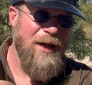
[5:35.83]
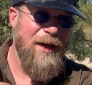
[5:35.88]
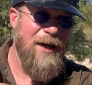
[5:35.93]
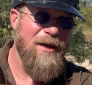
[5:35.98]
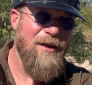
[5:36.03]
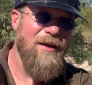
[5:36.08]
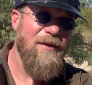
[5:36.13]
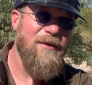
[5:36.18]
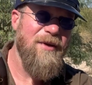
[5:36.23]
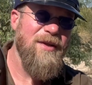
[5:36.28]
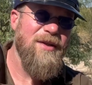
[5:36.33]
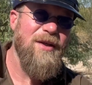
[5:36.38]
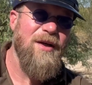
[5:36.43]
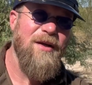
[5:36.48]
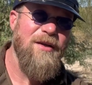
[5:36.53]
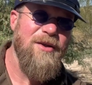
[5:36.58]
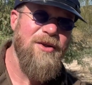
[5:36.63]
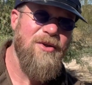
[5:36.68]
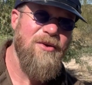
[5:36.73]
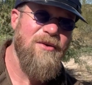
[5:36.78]
and this
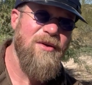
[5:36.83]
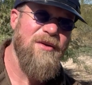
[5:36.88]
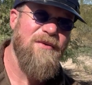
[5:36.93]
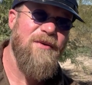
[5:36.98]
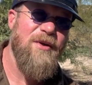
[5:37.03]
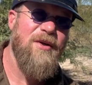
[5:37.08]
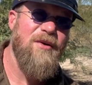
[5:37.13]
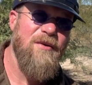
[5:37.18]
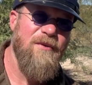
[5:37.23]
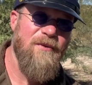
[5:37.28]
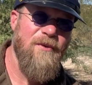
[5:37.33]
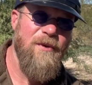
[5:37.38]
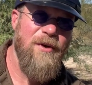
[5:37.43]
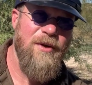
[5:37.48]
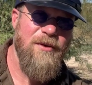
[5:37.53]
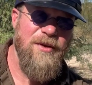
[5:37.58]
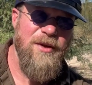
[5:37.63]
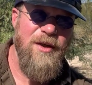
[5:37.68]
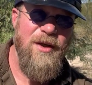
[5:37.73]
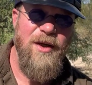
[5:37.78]
gun to do this video for
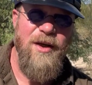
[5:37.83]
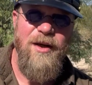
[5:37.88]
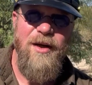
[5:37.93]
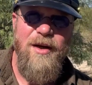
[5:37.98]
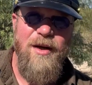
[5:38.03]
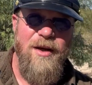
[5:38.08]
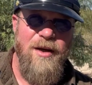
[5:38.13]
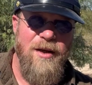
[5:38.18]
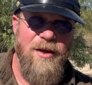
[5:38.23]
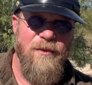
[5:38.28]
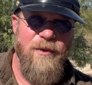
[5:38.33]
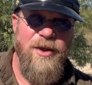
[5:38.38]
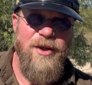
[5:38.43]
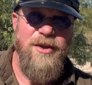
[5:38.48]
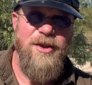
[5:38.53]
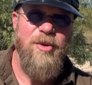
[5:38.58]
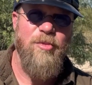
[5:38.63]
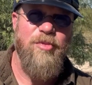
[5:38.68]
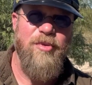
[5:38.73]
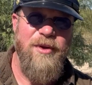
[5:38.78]
you today. InRange
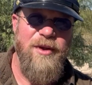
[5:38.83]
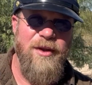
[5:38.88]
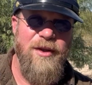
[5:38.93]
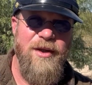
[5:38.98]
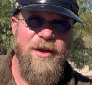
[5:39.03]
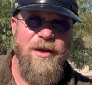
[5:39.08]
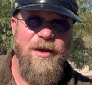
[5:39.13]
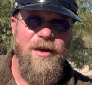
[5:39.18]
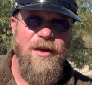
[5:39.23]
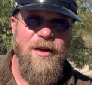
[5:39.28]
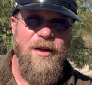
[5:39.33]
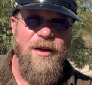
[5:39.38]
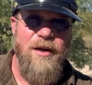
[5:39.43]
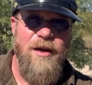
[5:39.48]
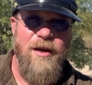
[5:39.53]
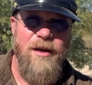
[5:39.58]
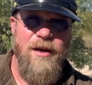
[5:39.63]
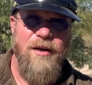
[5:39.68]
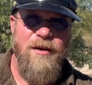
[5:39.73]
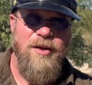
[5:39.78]
is completely
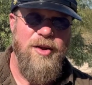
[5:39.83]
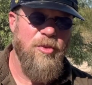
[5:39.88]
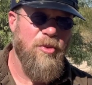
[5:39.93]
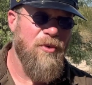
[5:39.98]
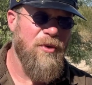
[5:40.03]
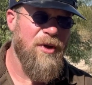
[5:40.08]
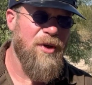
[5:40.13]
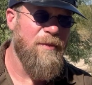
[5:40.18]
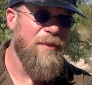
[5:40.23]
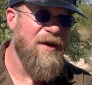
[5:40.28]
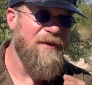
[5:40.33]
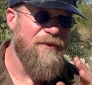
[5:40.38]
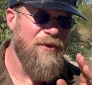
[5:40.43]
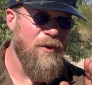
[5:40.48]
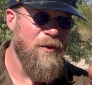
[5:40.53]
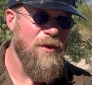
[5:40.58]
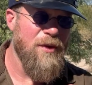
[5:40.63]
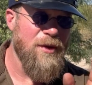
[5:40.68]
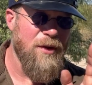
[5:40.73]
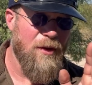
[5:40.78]
uh, supported by
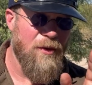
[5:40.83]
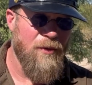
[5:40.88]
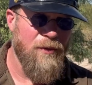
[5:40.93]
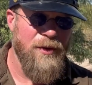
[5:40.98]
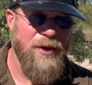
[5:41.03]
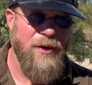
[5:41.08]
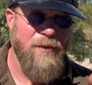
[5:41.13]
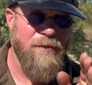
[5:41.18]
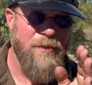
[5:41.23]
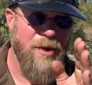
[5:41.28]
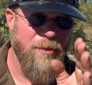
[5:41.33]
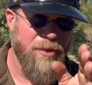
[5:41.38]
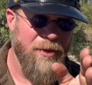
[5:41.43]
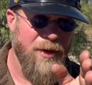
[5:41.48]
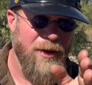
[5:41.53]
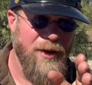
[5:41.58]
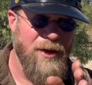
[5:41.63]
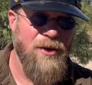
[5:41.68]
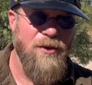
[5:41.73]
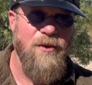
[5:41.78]
viewers only, people
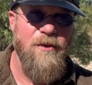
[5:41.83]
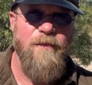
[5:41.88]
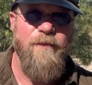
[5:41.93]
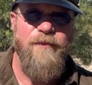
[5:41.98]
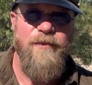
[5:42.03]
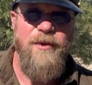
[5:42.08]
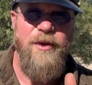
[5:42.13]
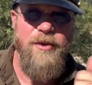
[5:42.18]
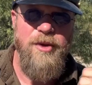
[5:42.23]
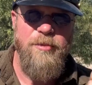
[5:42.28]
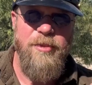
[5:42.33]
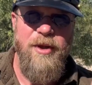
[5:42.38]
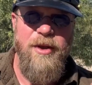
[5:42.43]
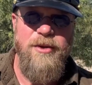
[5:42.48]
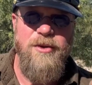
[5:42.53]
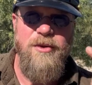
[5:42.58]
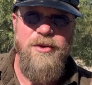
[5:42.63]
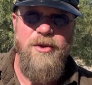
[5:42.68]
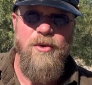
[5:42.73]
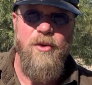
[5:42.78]
like you. No
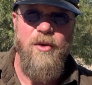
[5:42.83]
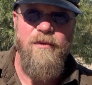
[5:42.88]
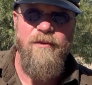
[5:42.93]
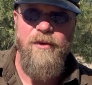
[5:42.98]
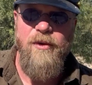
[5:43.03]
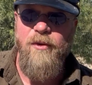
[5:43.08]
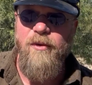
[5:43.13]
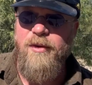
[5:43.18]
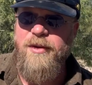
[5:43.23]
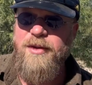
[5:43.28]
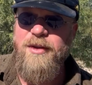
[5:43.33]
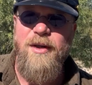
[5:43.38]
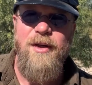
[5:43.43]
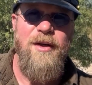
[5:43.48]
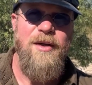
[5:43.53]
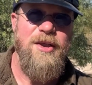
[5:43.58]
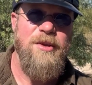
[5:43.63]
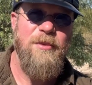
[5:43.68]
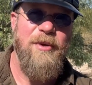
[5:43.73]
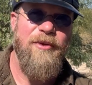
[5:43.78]
sponsors, no overlords.
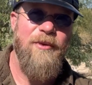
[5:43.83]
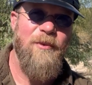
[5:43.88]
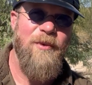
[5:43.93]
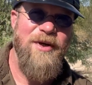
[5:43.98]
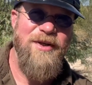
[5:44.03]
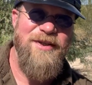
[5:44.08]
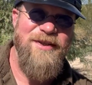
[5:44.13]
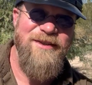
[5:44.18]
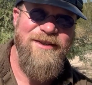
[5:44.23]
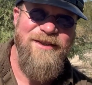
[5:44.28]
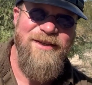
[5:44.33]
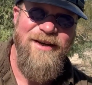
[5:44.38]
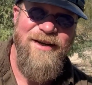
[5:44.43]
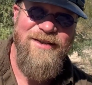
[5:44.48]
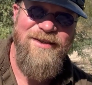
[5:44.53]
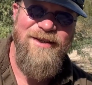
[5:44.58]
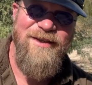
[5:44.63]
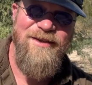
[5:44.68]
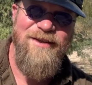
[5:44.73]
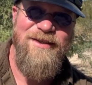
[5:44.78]
Smith & Wesson did
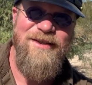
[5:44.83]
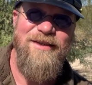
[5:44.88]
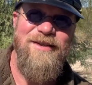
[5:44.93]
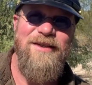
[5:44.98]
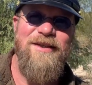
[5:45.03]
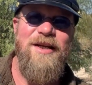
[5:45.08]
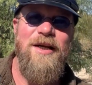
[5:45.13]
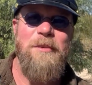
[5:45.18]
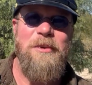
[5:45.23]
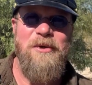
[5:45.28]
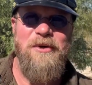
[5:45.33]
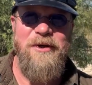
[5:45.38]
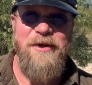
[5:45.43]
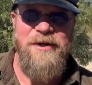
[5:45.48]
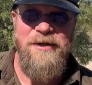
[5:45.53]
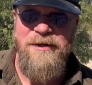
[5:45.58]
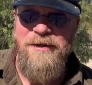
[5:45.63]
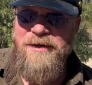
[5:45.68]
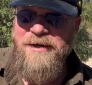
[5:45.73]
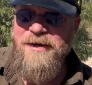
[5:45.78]
not send this as a demo
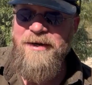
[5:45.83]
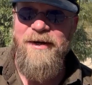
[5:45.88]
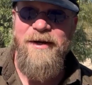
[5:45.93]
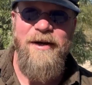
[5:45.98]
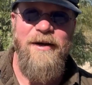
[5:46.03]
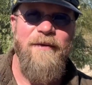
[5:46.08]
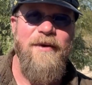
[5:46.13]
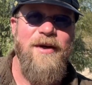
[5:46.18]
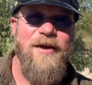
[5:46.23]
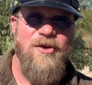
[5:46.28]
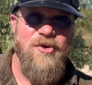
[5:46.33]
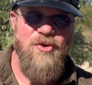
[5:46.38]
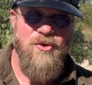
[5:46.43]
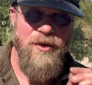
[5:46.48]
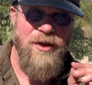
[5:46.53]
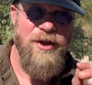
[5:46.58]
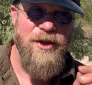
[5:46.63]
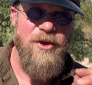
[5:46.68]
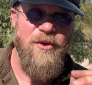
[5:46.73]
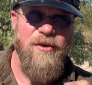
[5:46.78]
gun. Uh,
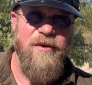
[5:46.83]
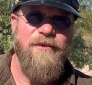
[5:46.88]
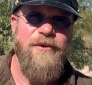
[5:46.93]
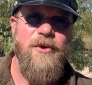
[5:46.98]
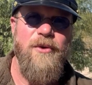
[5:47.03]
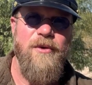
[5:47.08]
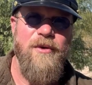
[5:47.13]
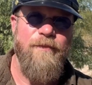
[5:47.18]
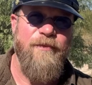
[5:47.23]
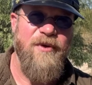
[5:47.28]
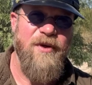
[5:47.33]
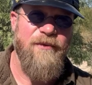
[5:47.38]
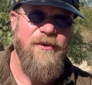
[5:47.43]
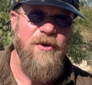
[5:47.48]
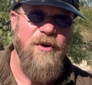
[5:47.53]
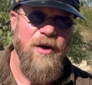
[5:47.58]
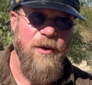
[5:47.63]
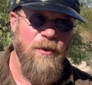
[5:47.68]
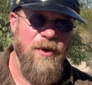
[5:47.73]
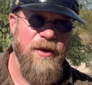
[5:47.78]
strictly you, the viewer. If
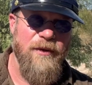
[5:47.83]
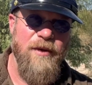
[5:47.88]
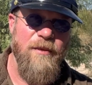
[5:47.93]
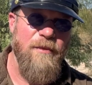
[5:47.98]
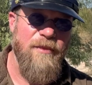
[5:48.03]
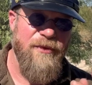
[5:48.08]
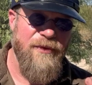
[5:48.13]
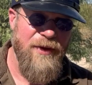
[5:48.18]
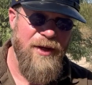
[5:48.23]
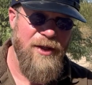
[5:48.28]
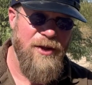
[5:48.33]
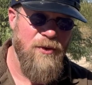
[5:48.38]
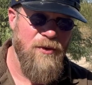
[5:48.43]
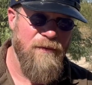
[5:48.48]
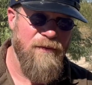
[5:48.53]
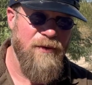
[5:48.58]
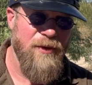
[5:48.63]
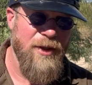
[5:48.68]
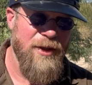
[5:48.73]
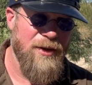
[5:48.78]
you are one of them, thank you.
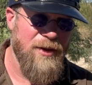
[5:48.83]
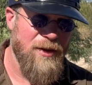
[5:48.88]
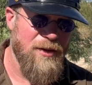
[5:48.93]
If you'd like to